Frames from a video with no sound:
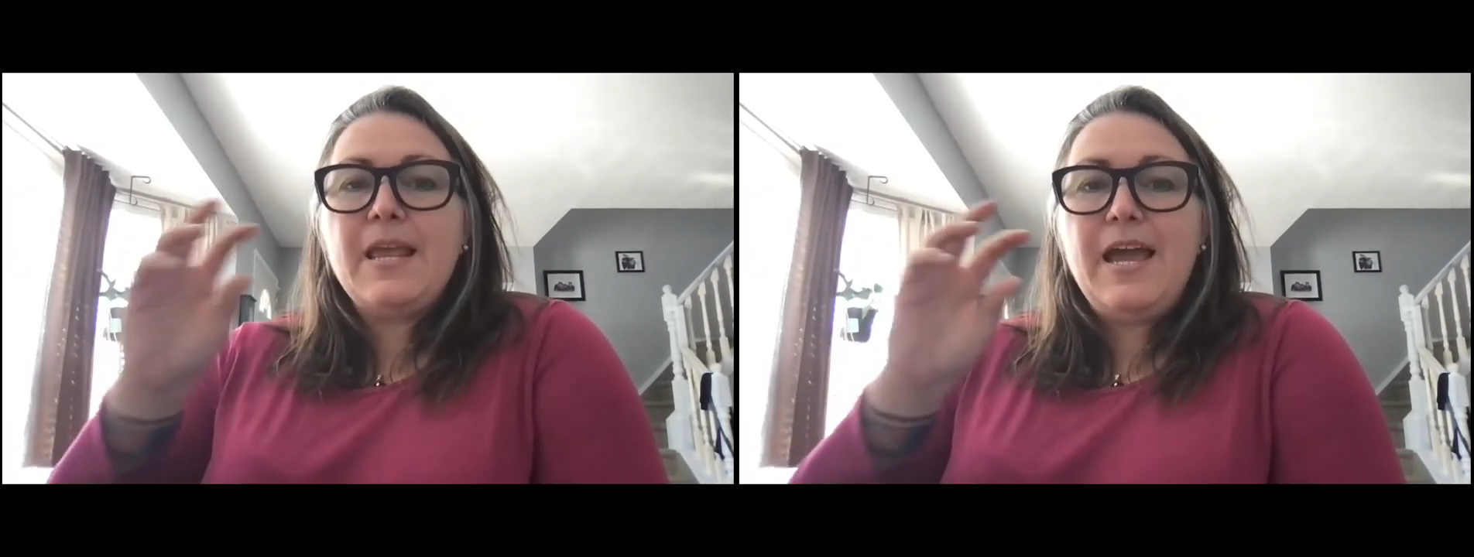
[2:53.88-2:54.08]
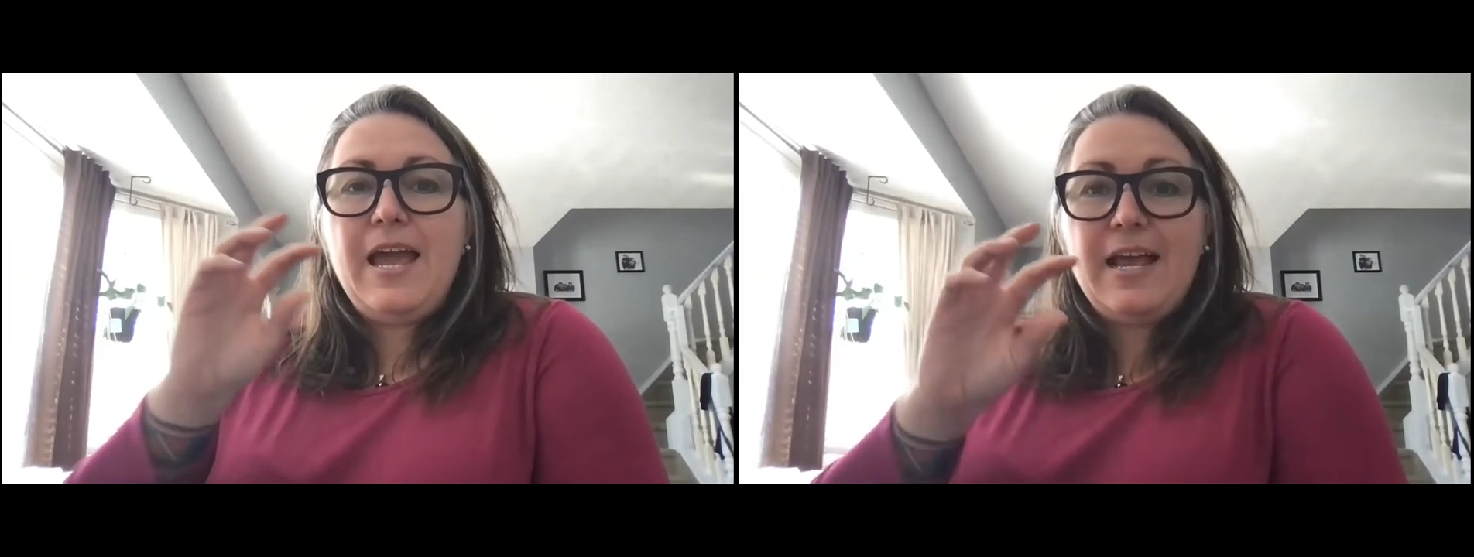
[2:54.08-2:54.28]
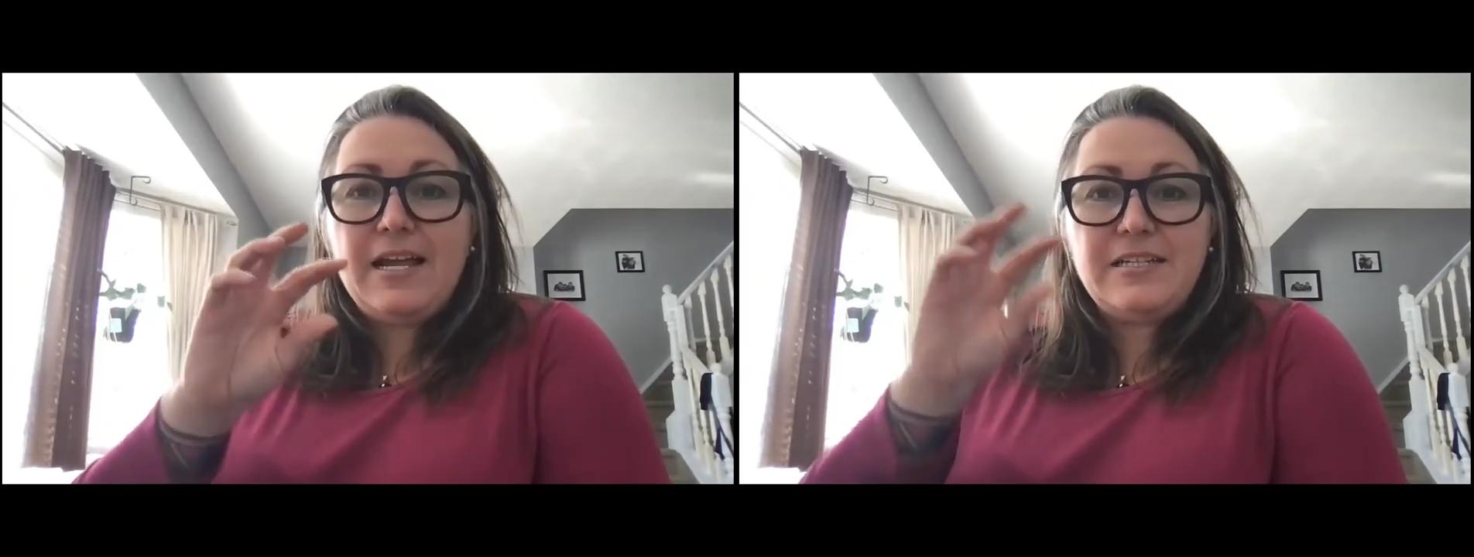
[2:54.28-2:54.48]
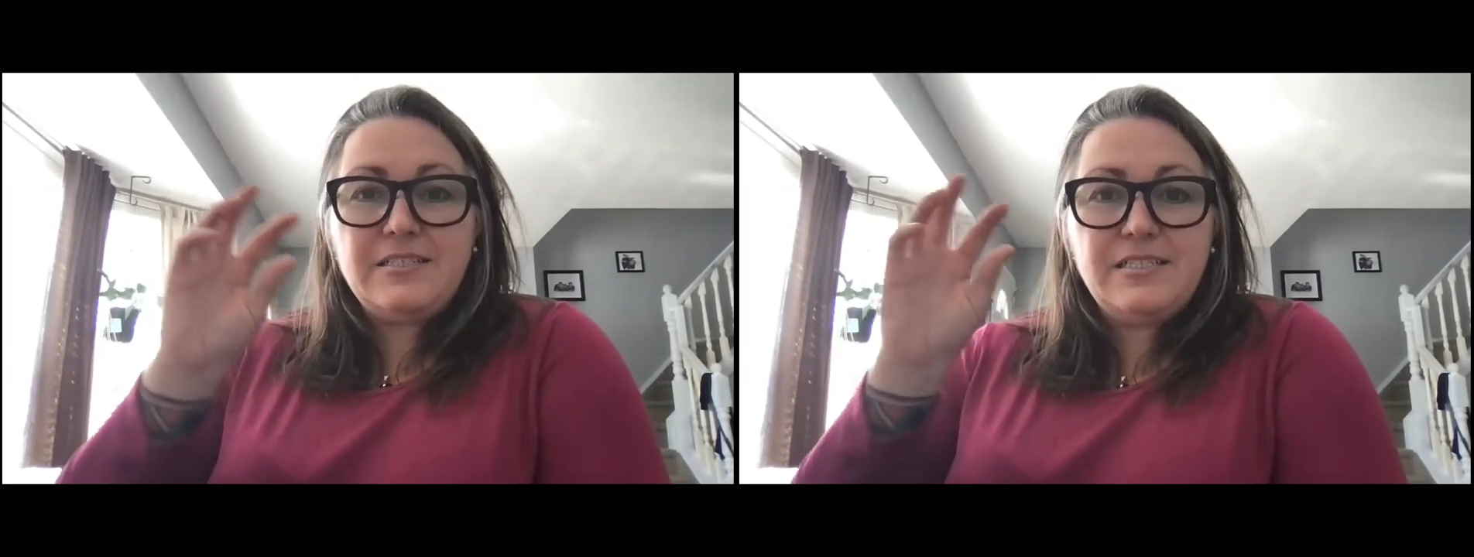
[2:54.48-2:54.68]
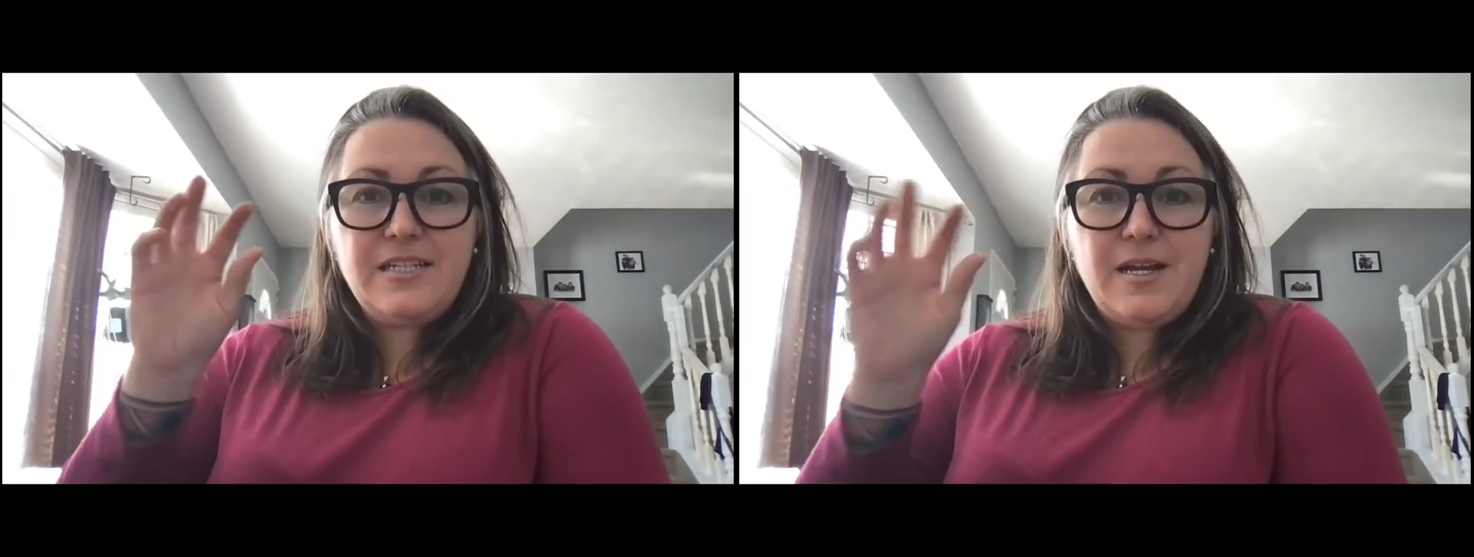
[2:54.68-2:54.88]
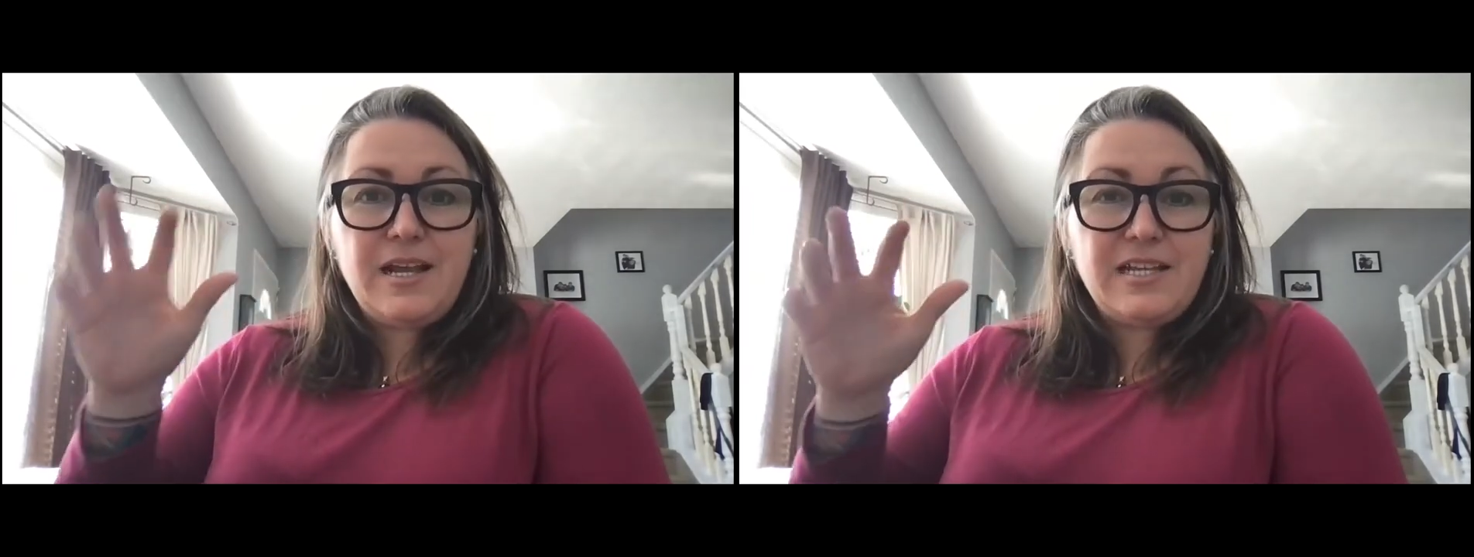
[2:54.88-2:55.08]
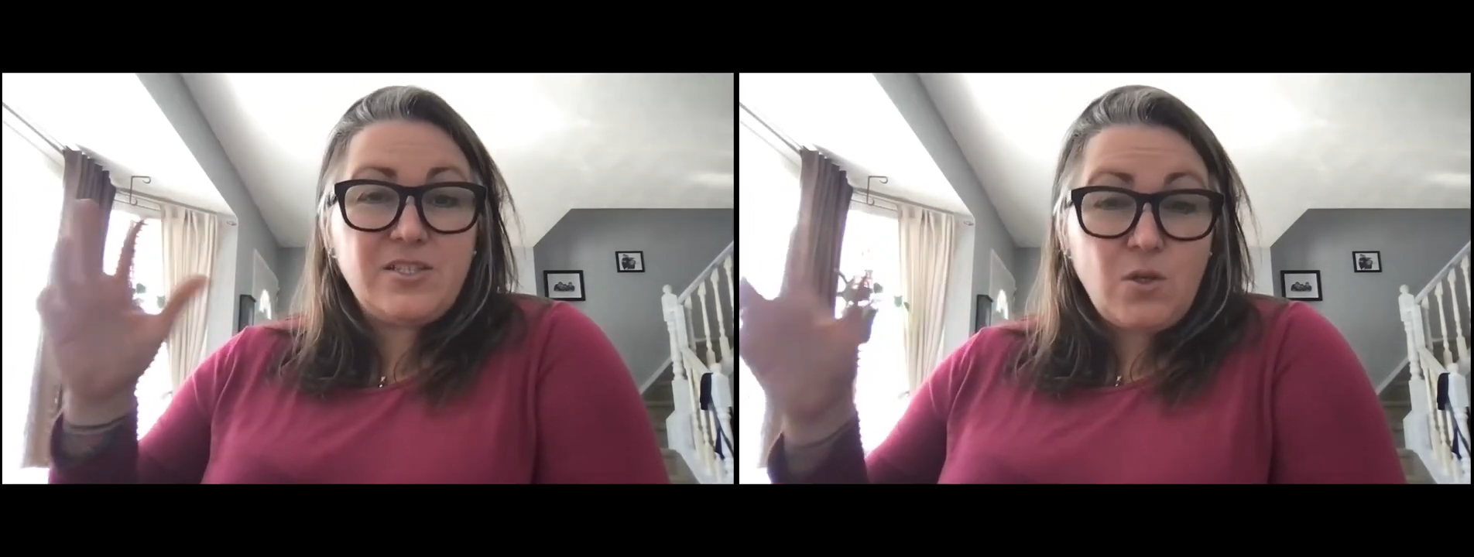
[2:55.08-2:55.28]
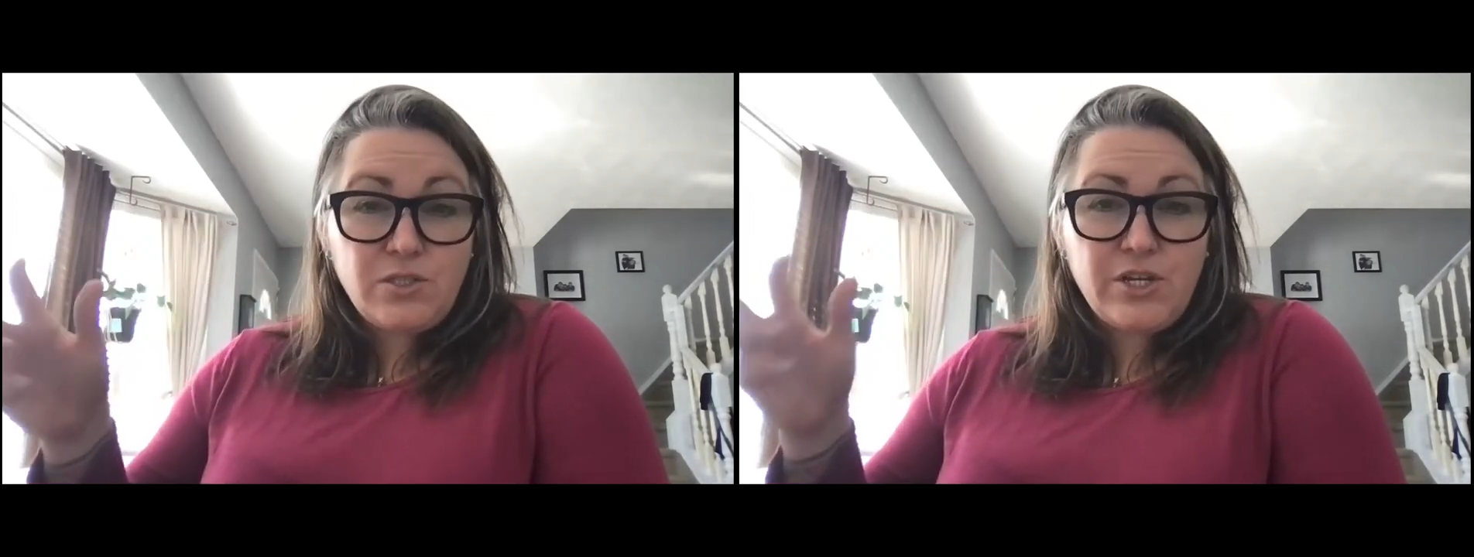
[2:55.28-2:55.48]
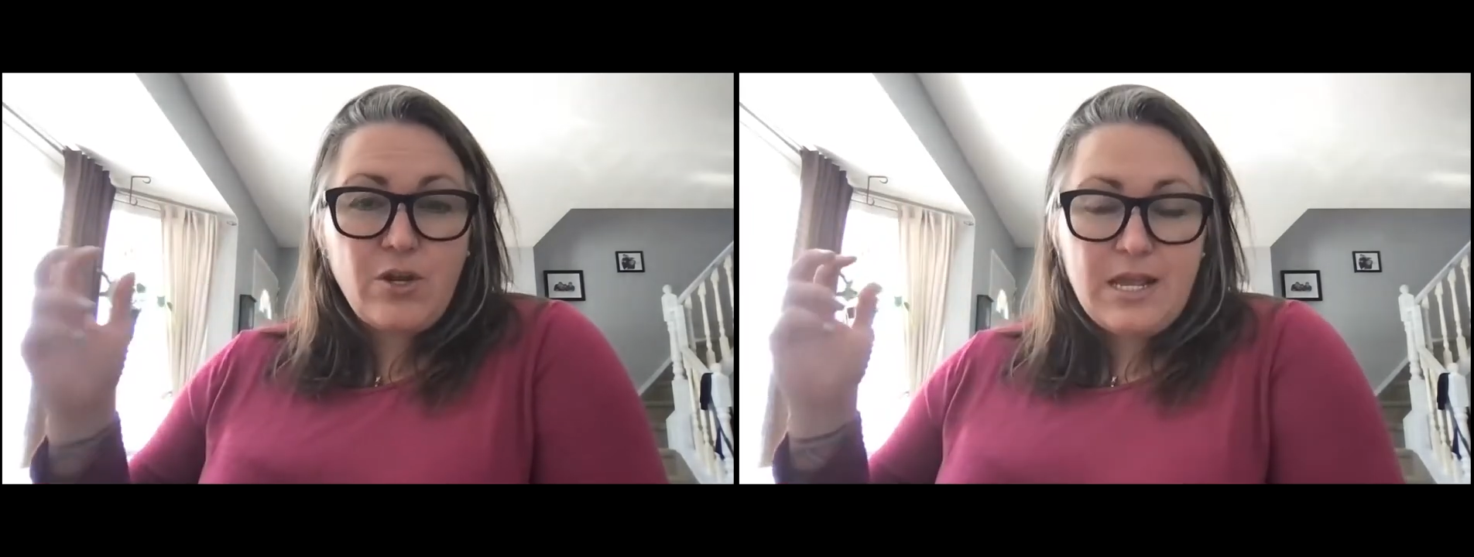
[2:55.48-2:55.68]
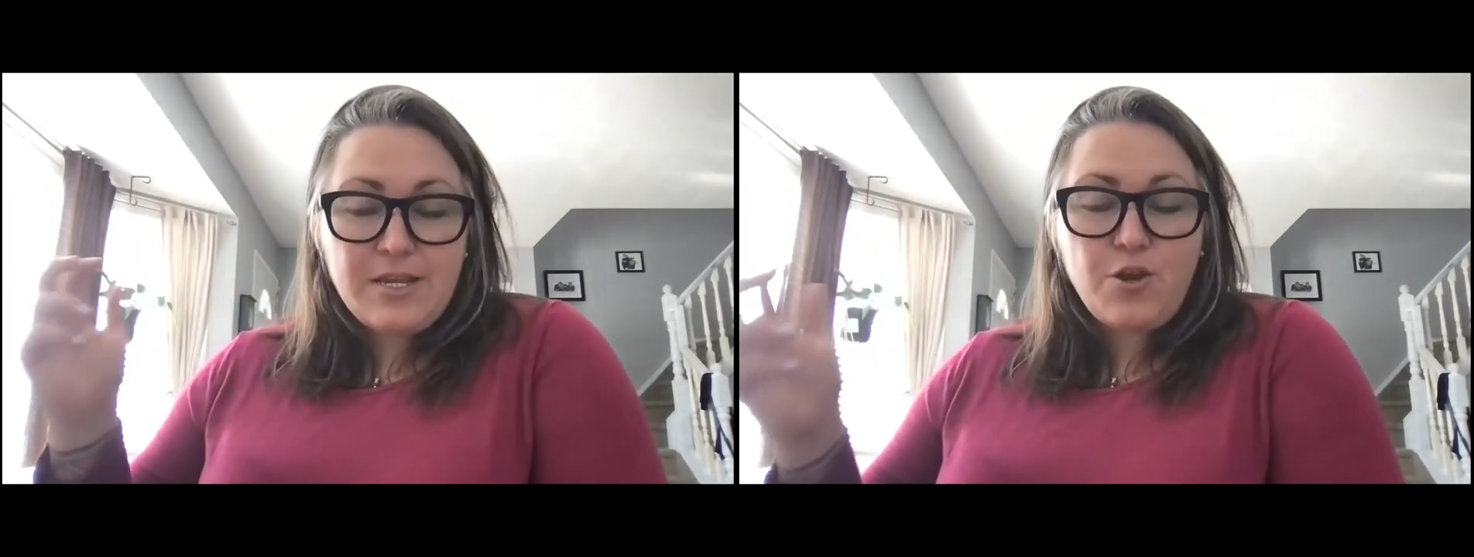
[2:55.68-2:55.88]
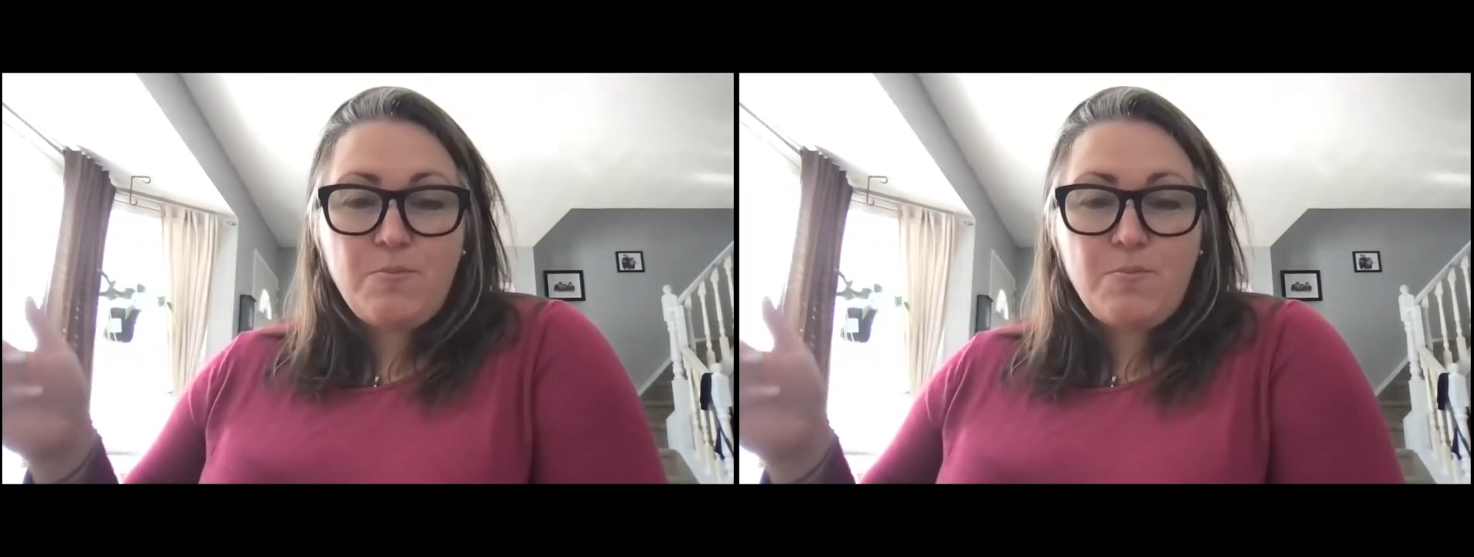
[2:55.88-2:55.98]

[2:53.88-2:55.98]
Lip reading: And as those are your